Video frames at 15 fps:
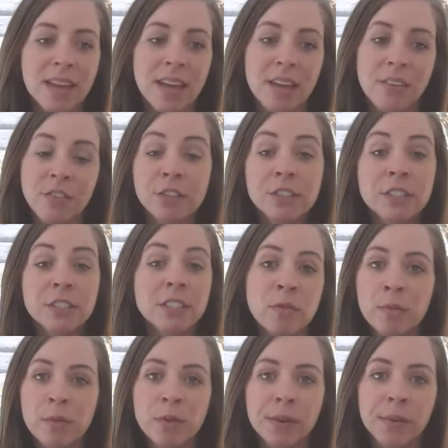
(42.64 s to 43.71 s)
If you're
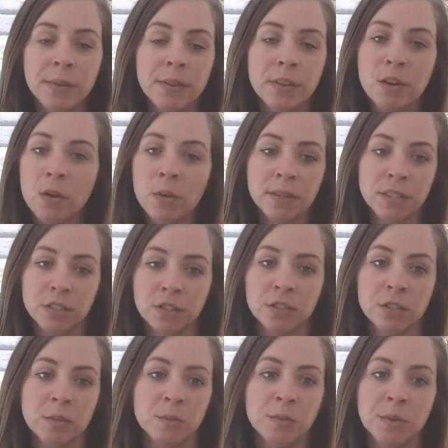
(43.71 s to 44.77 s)
self-employed with no
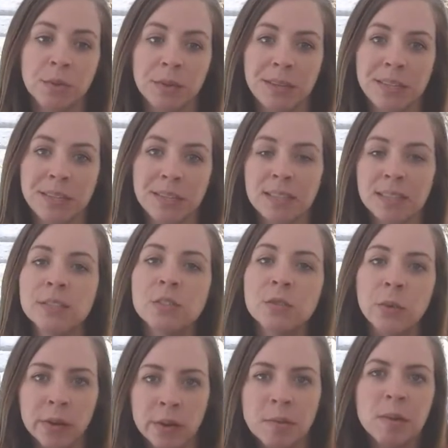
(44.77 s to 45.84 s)
additional employees, this
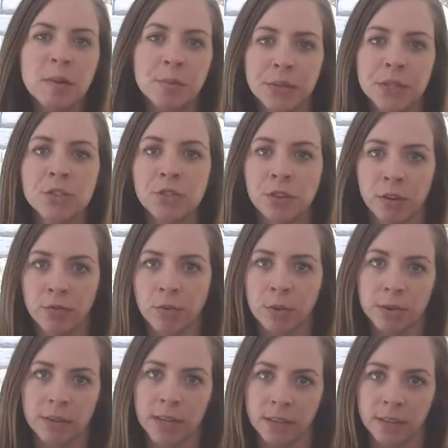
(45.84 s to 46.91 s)
is going to be a pretty
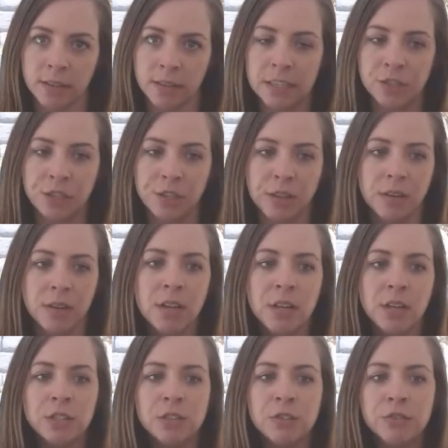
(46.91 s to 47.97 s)
straightforward calculation.
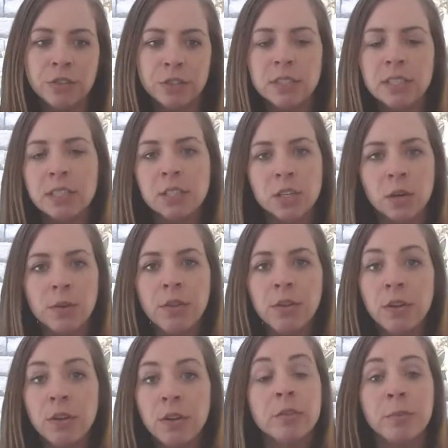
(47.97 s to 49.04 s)
So first, let's start
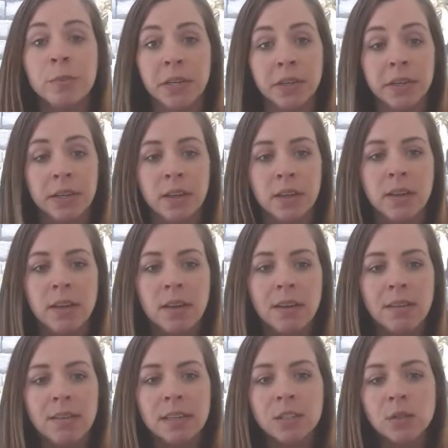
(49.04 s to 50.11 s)
with your covered period.
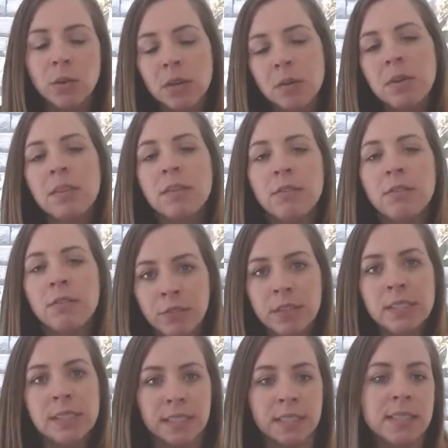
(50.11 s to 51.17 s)
That's going to be the
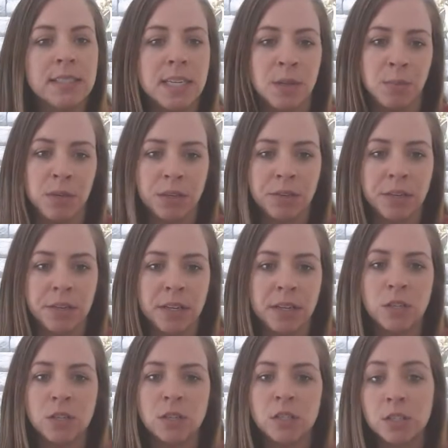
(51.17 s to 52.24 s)
56-day
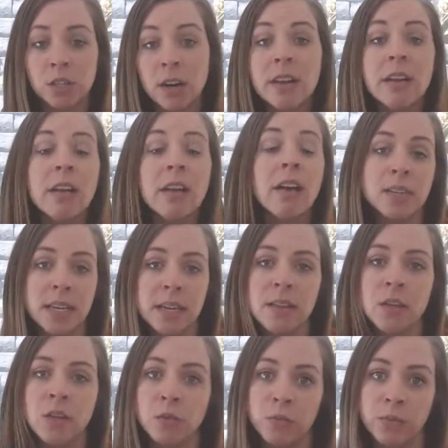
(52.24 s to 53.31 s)
period starting on the
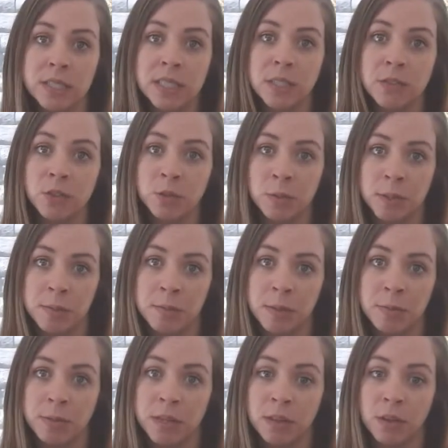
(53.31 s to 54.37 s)
day that you received your
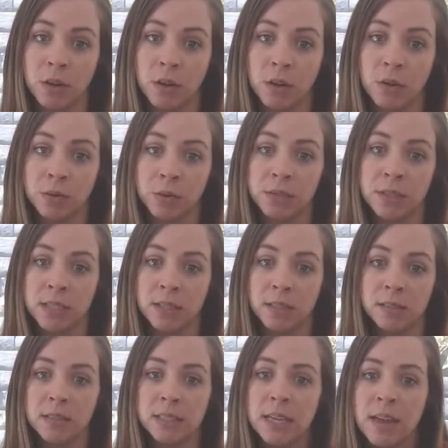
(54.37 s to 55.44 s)
PPP loan
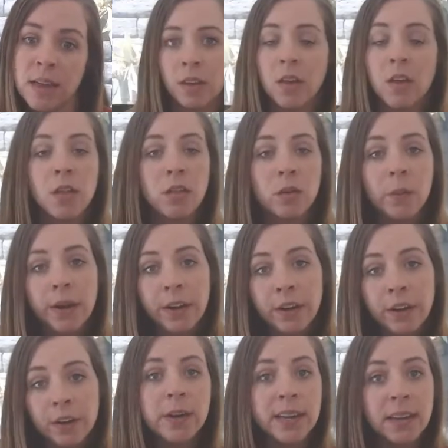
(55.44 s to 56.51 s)
proceeds. The way
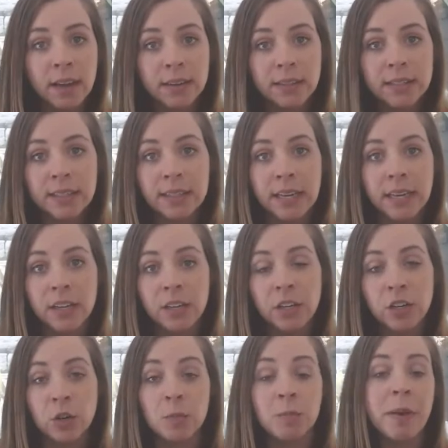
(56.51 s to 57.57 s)
you're going to calculate
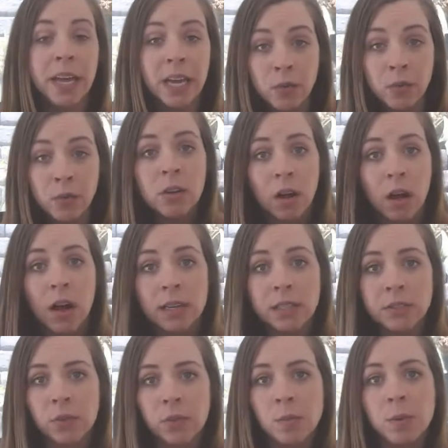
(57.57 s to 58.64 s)
your payroll
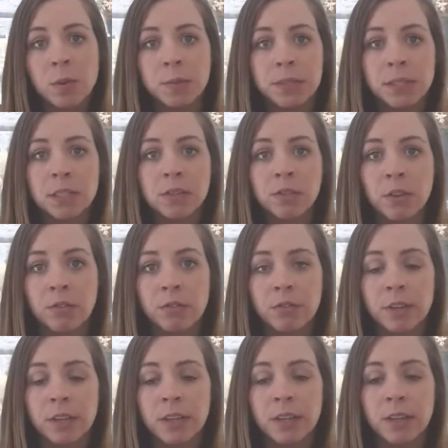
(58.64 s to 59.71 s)
cost for the purposes of loan
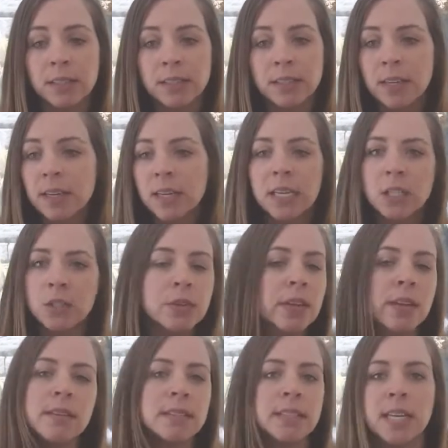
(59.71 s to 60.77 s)
forgiveness is
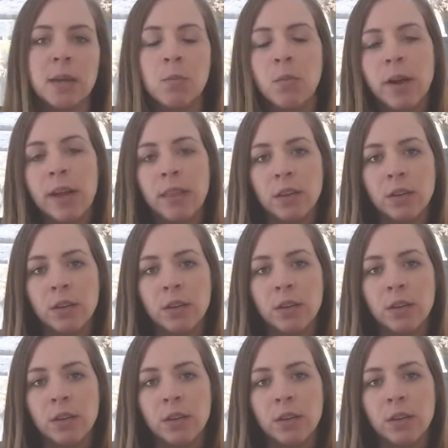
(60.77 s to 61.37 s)
really the same way that you